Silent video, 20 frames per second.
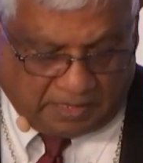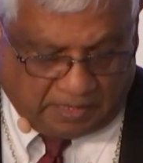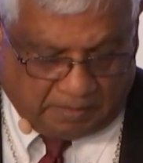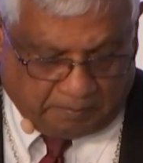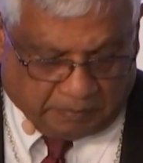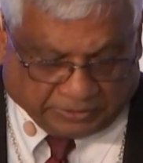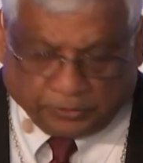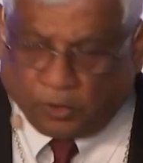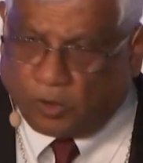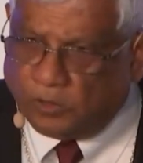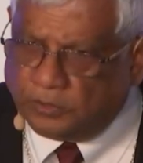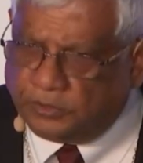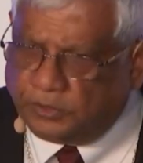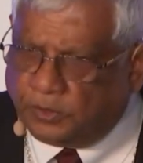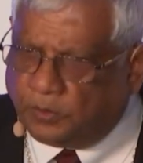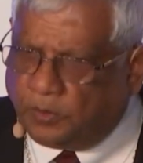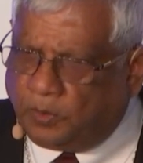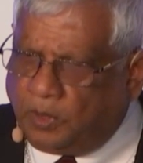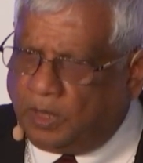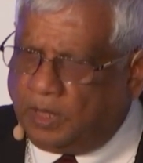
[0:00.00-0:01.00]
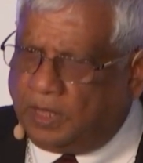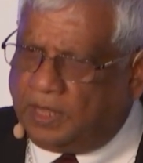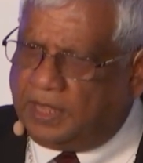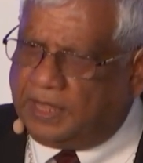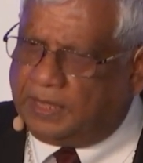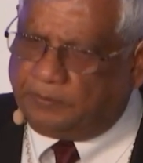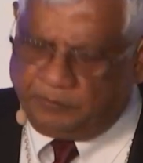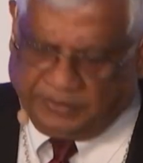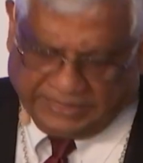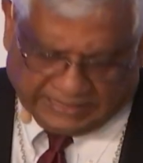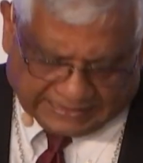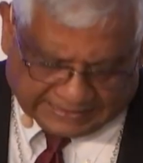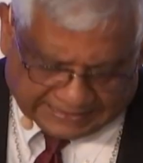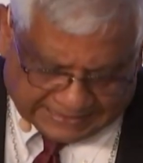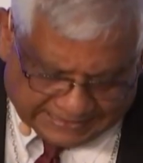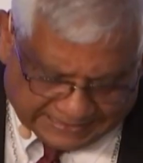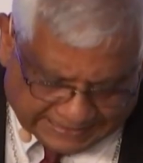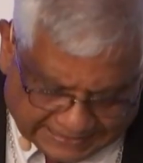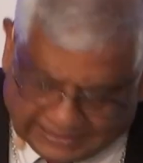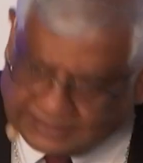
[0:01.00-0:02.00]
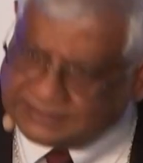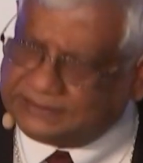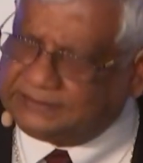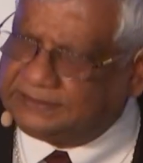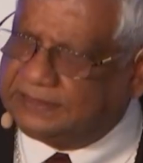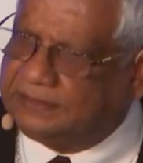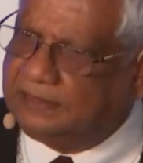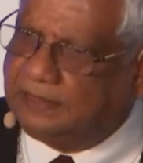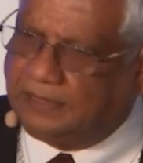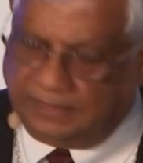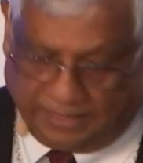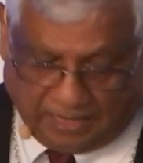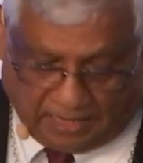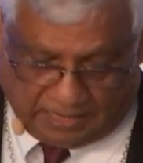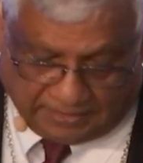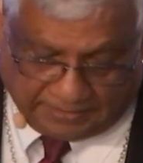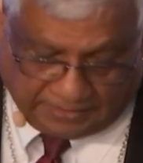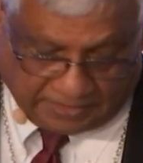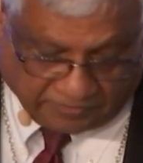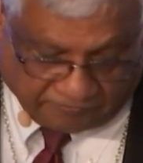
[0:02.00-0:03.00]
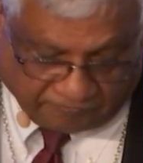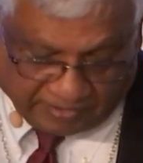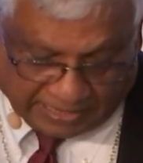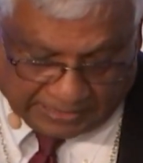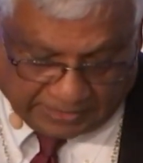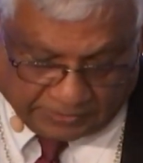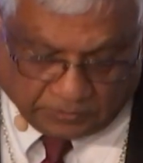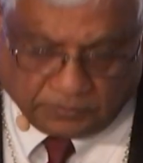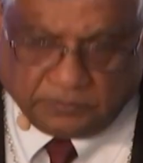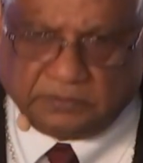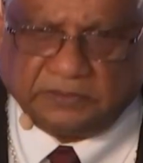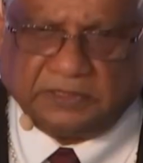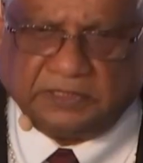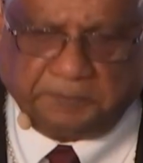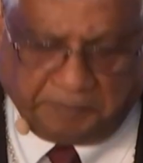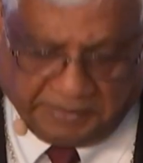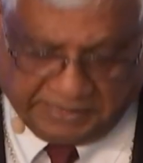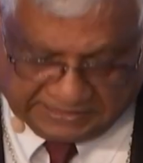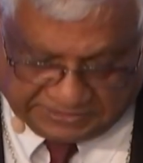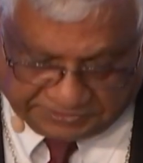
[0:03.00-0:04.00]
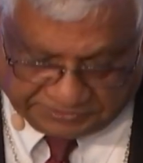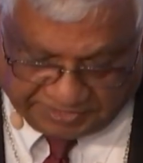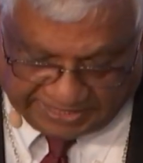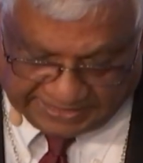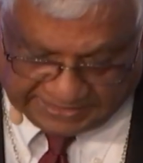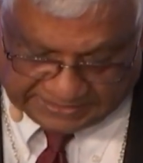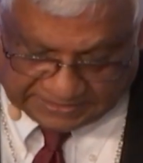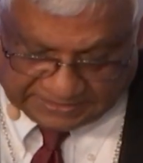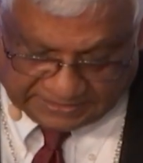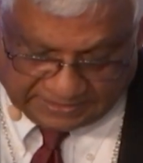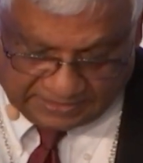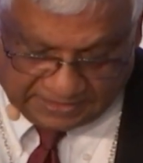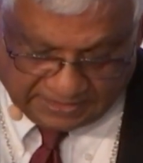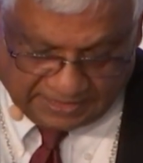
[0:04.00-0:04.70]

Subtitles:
But although we consistently undervalue administration,